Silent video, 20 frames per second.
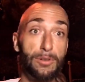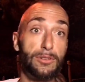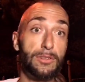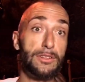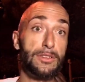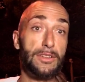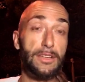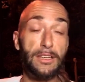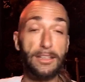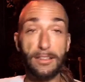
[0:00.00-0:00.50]

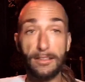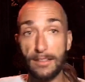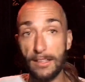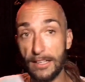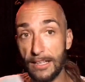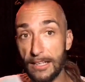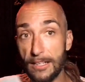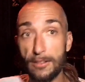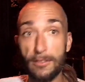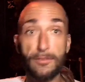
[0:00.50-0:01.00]
and they
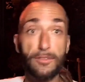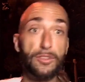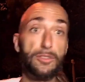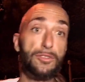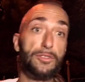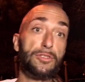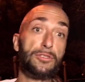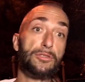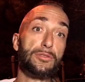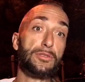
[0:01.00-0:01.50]
interview
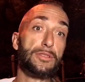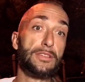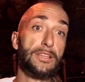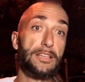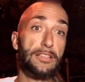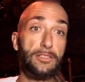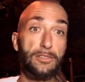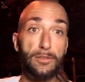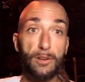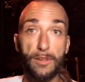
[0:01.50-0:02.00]
you, and they
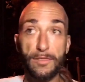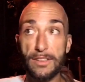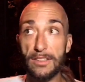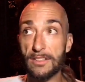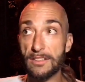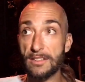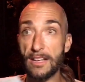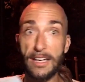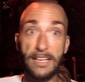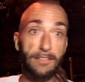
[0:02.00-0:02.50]
do all these
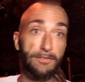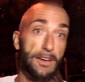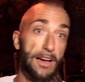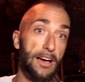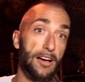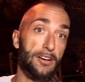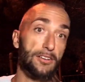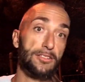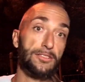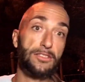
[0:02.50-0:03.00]
psych
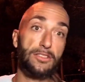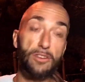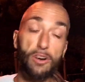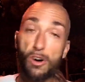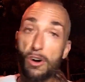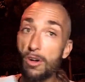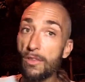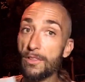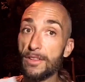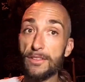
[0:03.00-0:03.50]
valves and
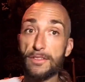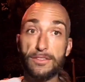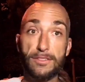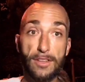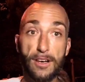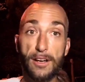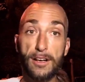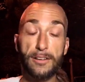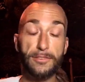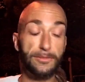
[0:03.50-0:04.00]
all this stuff.